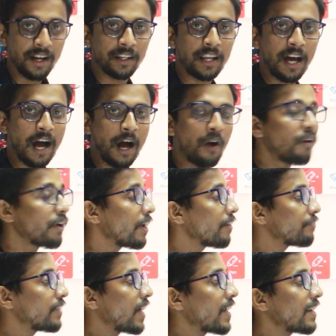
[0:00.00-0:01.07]
Now,
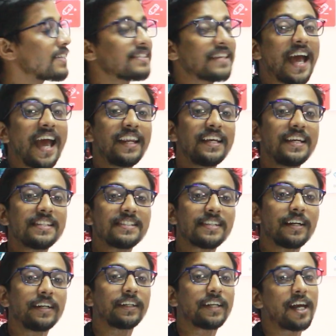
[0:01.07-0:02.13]
if there is any
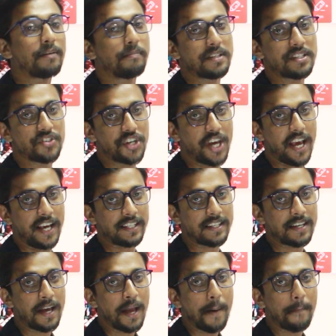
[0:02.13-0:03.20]
certain
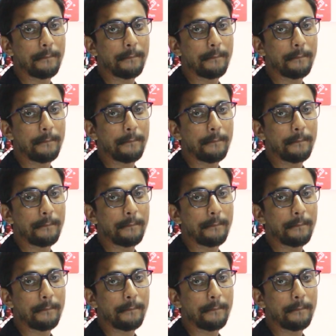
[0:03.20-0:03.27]
mistake